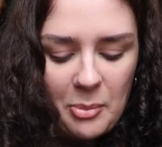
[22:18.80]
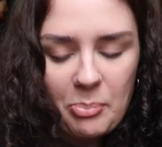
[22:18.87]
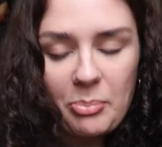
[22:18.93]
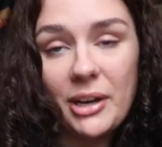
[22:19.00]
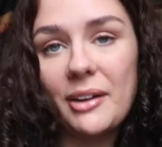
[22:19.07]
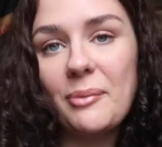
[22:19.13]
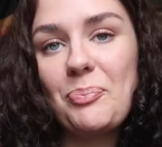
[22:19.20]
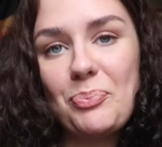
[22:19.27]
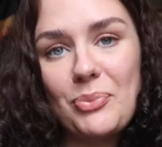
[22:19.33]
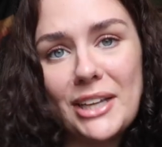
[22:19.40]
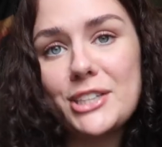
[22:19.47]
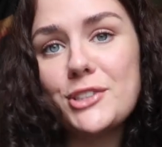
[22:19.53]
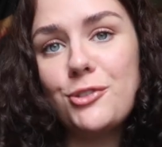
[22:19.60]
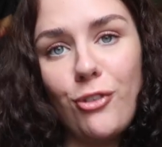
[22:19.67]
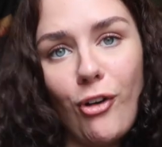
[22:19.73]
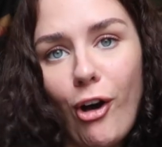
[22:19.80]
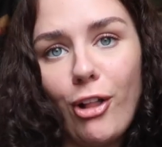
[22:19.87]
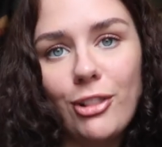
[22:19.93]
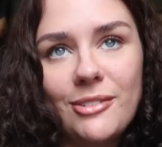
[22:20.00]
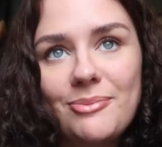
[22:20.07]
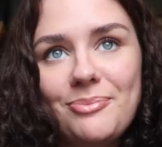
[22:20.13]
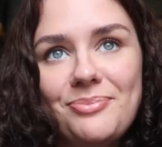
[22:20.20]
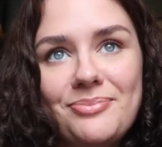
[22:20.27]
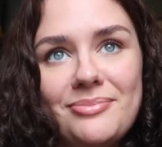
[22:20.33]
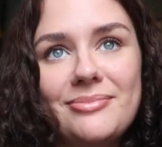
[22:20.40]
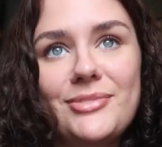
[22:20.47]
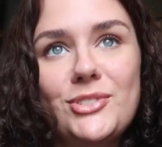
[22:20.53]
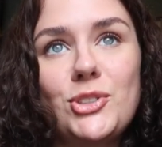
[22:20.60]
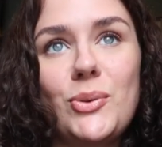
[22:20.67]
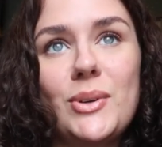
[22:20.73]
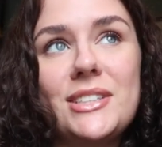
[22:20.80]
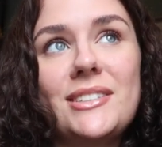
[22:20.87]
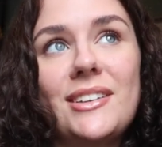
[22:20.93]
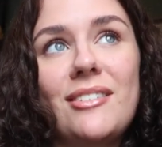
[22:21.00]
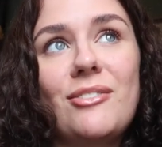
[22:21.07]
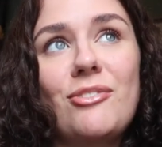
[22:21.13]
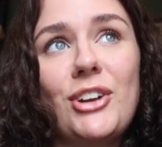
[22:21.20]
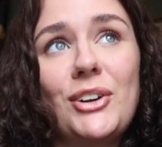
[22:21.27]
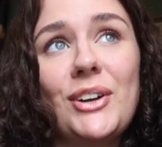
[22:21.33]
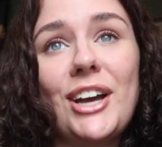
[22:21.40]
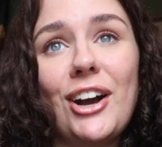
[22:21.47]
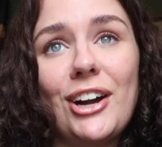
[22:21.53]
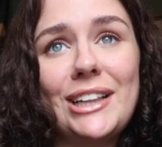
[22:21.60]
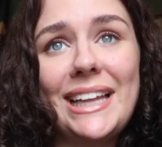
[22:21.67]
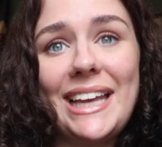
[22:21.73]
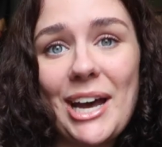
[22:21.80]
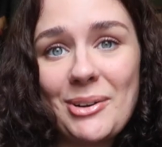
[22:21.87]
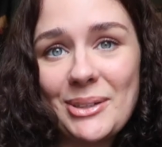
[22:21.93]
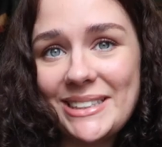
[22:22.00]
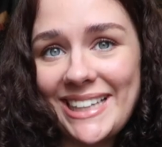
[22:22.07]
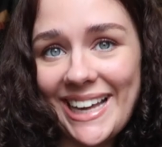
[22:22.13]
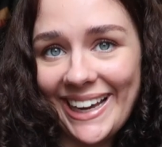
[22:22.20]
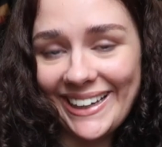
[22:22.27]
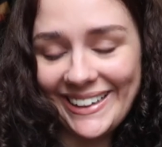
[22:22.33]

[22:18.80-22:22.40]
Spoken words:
but it's fall, so it's very ugly outside.